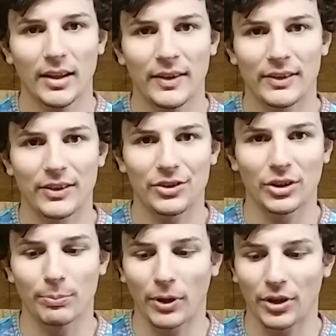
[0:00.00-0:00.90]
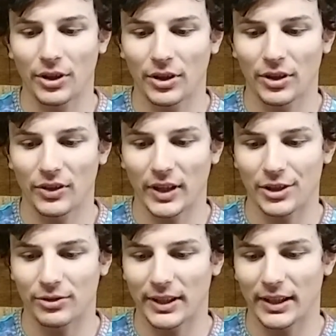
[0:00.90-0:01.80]
This is your burner
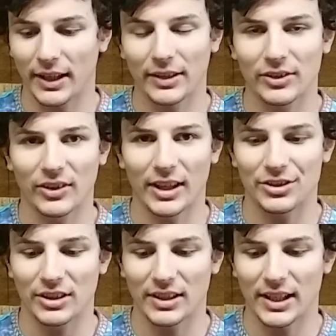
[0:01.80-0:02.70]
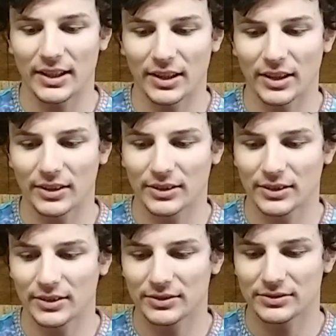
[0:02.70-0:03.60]
/ regulator / igniter,
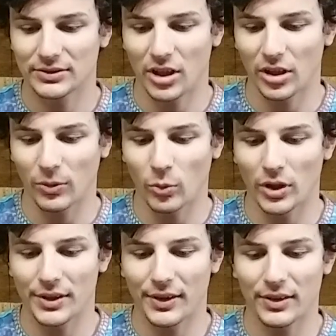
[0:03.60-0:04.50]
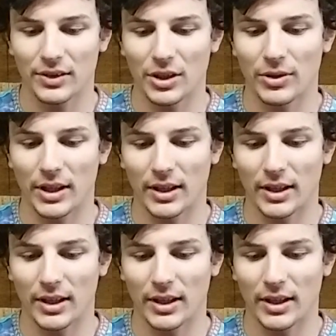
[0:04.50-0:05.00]
all in one unit.